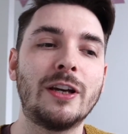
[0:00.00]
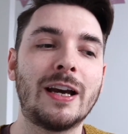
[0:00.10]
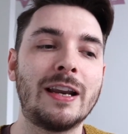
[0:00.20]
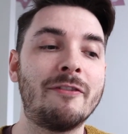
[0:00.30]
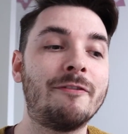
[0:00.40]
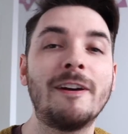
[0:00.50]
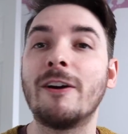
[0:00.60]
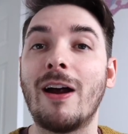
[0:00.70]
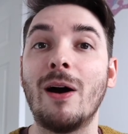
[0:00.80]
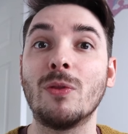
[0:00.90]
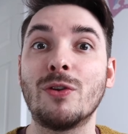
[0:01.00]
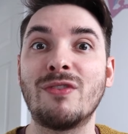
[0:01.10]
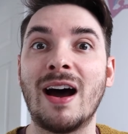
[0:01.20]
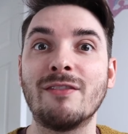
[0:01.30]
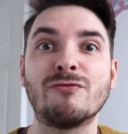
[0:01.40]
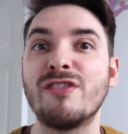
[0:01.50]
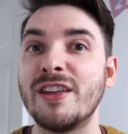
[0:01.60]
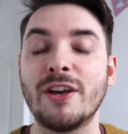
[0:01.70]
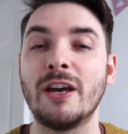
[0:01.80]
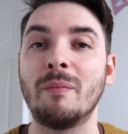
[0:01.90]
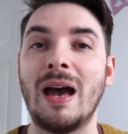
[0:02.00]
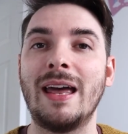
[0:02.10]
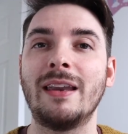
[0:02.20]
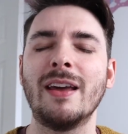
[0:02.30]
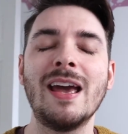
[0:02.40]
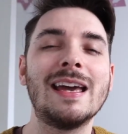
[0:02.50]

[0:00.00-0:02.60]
kind of figure out the right rhythm and